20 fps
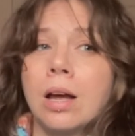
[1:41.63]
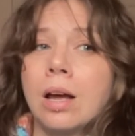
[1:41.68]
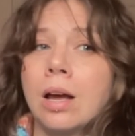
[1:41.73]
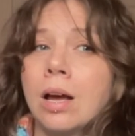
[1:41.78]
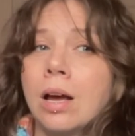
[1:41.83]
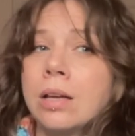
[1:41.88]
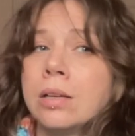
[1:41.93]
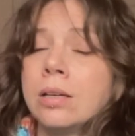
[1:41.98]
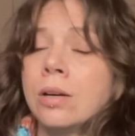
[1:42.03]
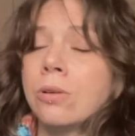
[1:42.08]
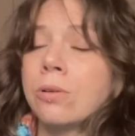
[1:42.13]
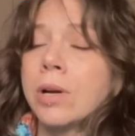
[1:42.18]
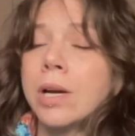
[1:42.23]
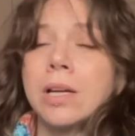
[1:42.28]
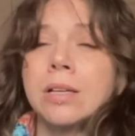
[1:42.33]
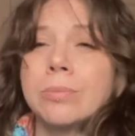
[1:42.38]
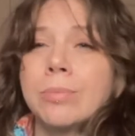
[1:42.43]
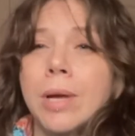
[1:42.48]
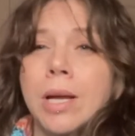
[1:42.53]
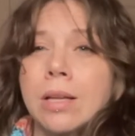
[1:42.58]
I don't
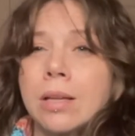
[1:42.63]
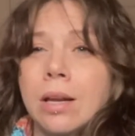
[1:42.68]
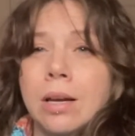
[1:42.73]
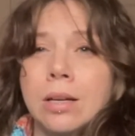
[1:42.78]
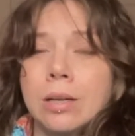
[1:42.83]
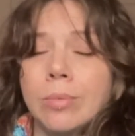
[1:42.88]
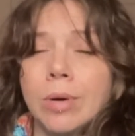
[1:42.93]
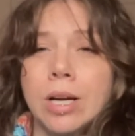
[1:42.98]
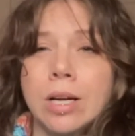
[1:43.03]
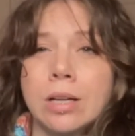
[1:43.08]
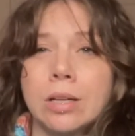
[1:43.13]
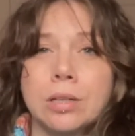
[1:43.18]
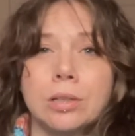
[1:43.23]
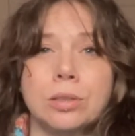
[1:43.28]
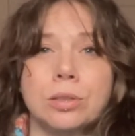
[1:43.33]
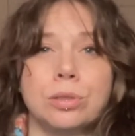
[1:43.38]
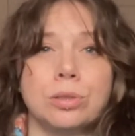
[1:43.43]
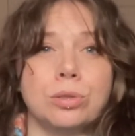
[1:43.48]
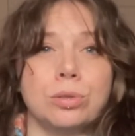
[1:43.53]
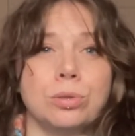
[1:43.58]
expect anybody
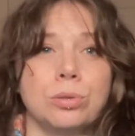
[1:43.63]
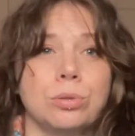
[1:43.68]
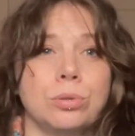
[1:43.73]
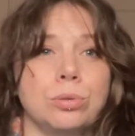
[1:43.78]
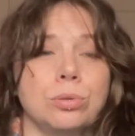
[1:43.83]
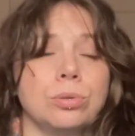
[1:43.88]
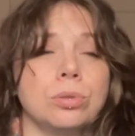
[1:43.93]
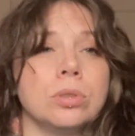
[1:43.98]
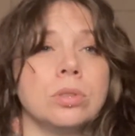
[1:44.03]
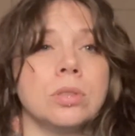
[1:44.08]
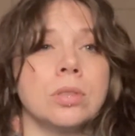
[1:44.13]
to,